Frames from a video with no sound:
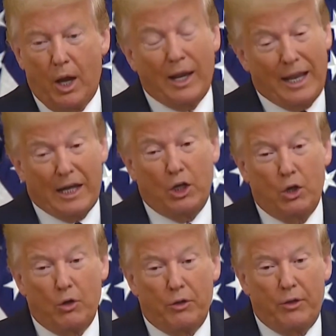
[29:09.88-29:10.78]
a lot
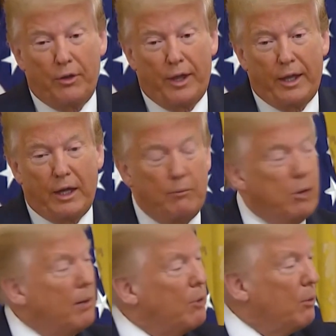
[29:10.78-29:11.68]
lower than that. And
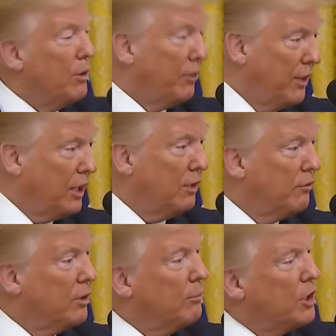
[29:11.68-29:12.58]
Barbara, I want to thank you
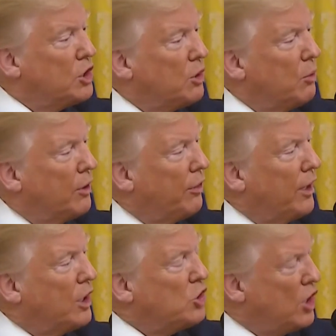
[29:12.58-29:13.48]
very much. I want to
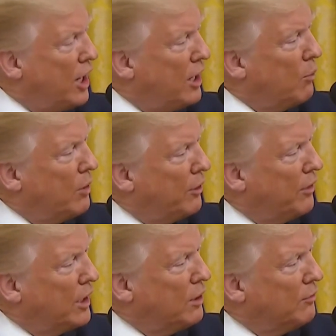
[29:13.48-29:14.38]
thank Chad. I want to
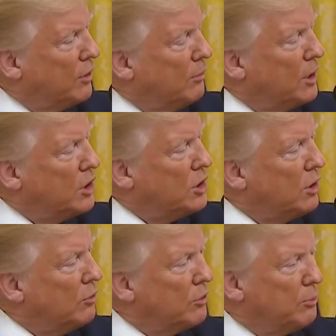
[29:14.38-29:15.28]
thank you very much.
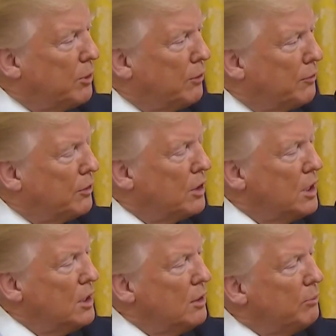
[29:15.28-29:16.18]
It was a beautiful,
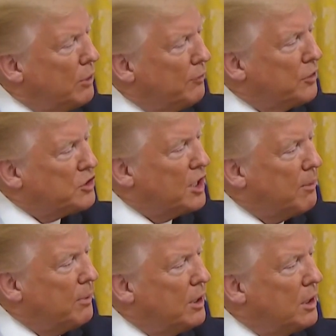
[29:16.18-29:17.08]
beautiful
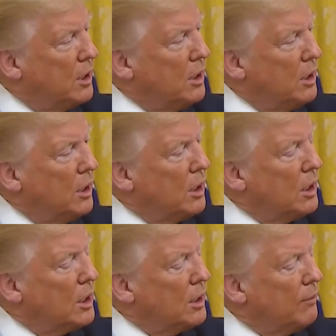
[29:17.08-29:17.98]
statement.
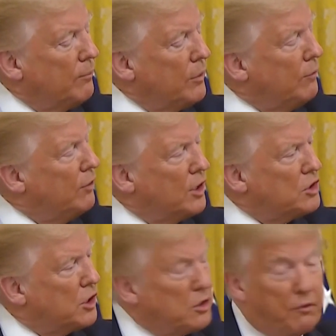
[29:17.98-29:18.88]
You've done
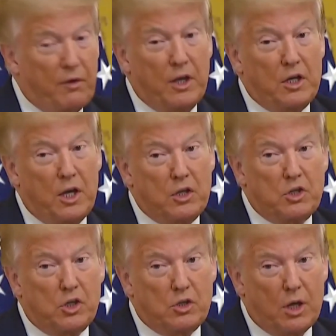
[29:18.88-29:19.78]
such a
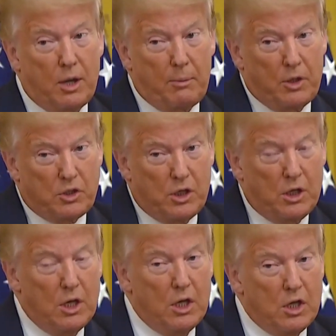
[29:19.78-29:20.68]
fantastic job. I see
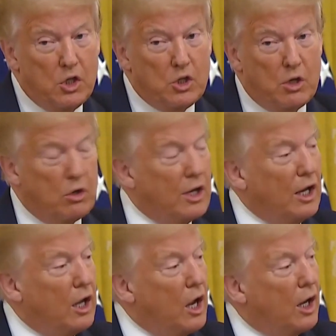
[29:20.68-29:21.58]
General
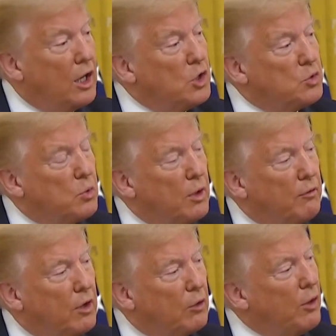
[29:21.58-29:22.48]
Kellogg. He's one
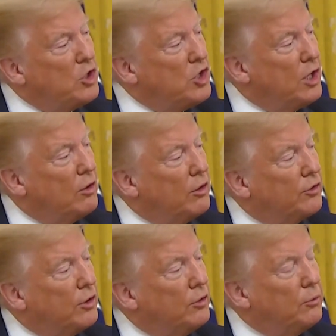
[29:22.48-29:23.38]
of our great generals.
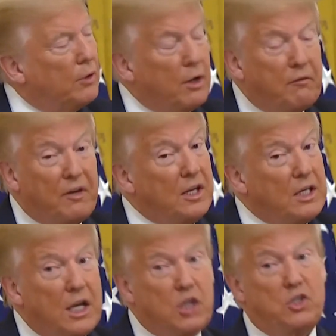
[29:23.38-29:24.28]
He's done a
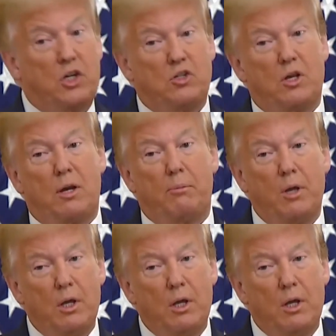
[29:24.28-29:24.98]
fantastic job